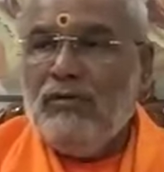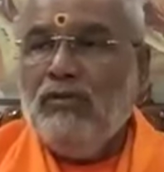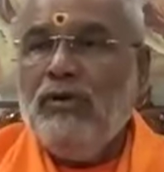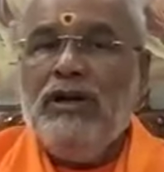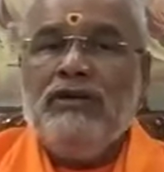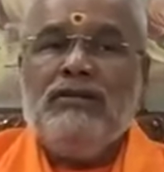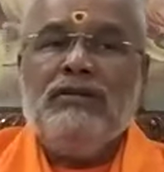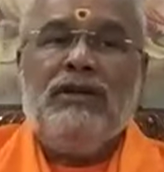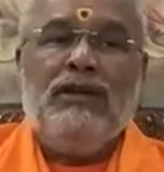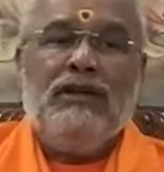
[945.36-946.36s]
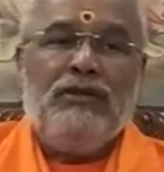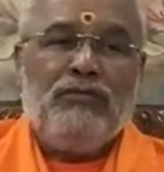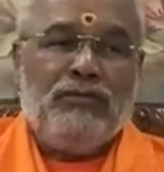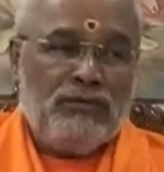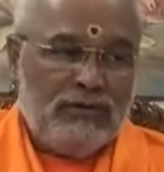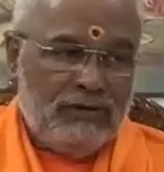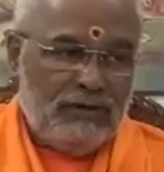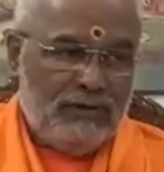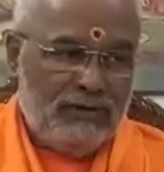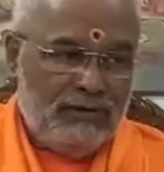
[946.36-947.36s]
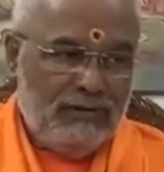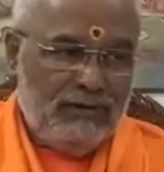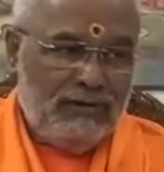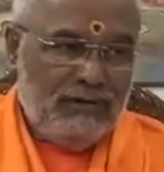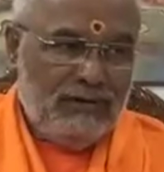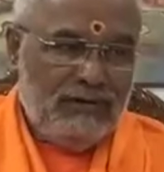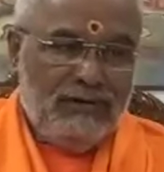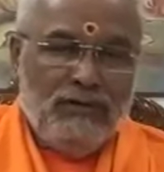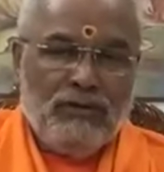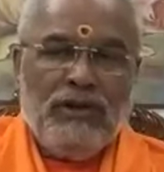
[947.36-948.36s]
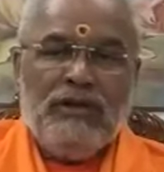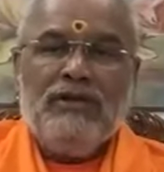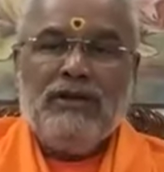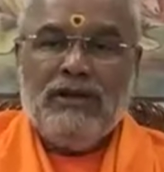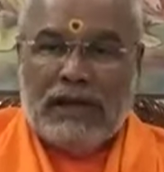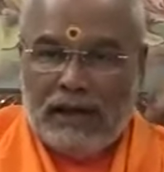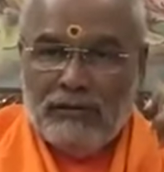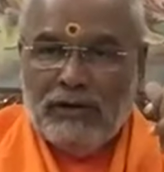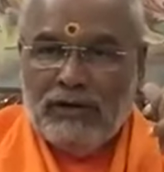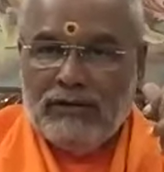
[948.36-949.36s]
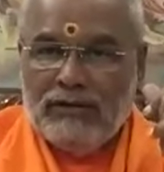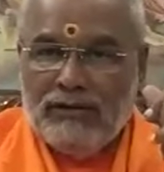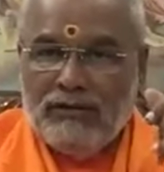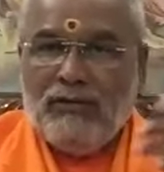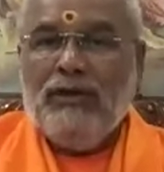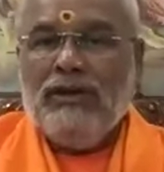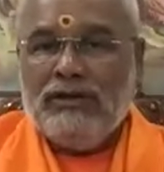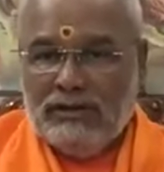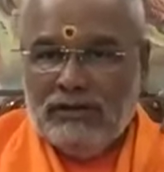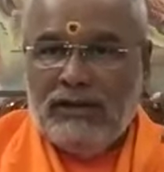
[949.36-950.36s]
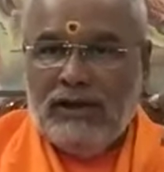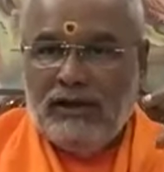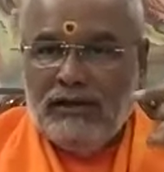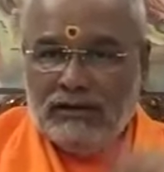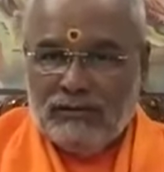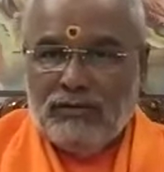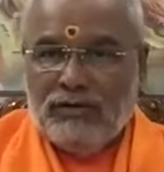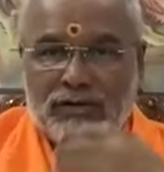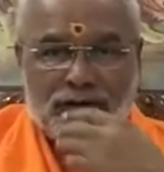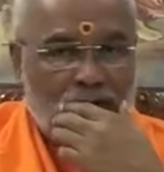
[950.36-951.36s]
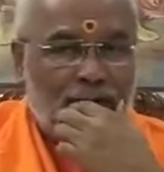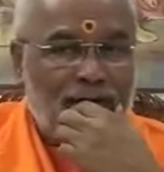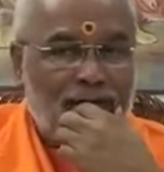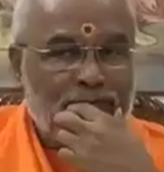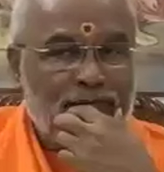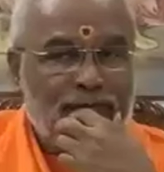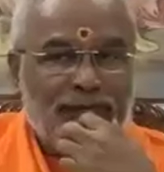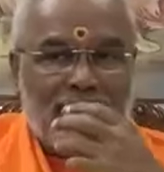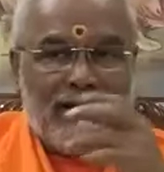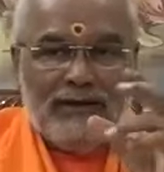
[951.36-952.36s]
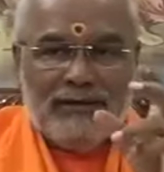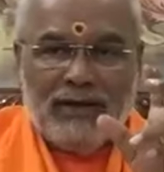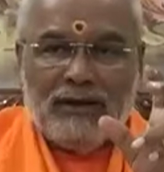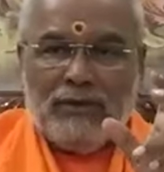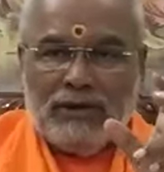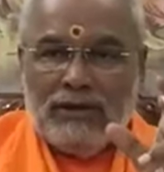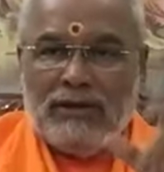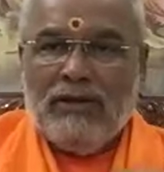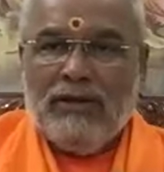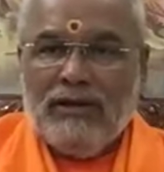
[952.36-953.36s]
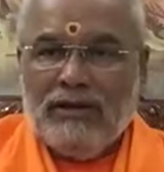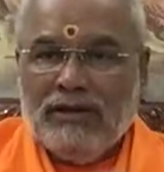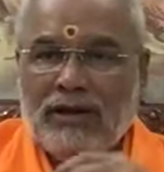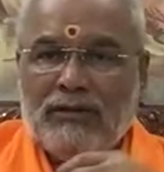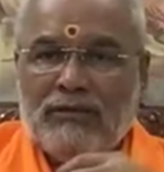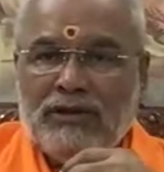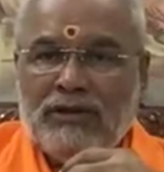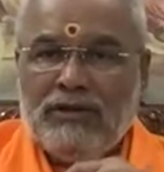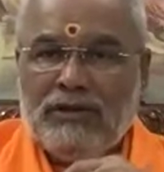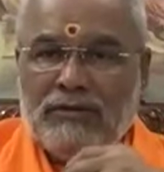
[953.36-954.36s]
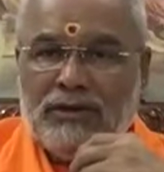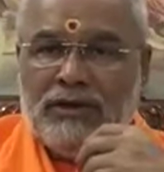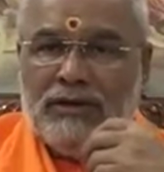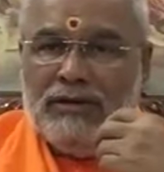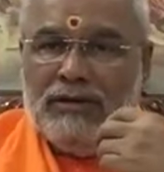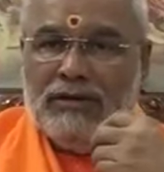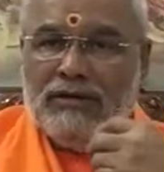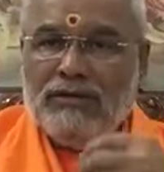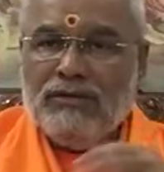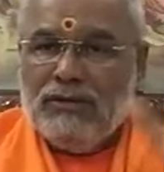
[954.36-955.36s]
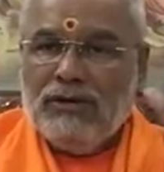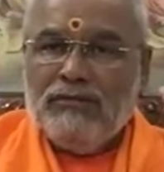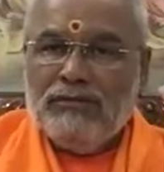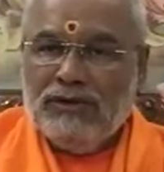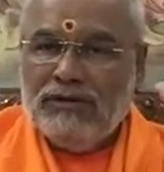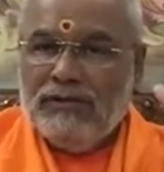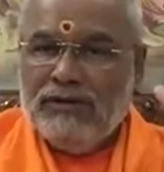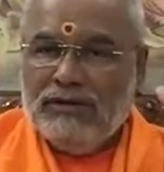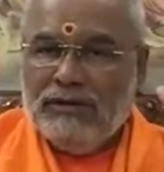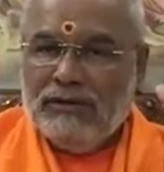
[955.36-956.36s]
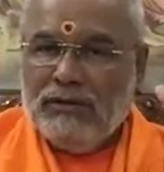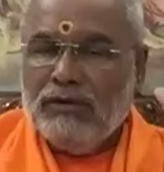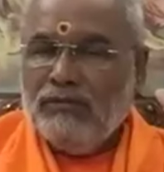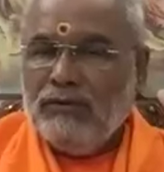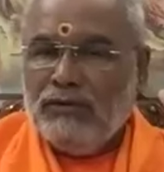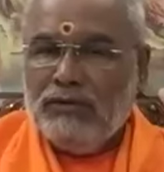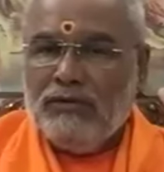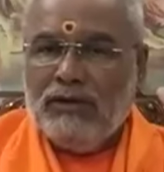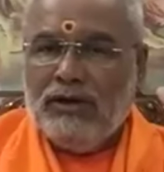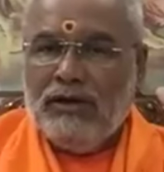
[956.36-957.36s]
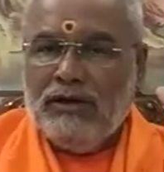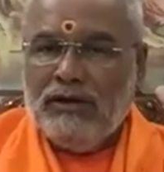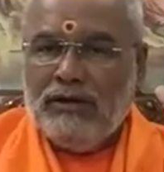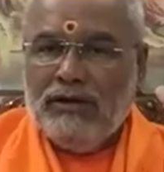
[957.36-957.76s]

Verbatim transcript: Who has seen the future? Who has seen heaven? Who has seen hell? That's what they talk. Charvaka thinking. Yavad jivet, sukham jivet. Runam krutva,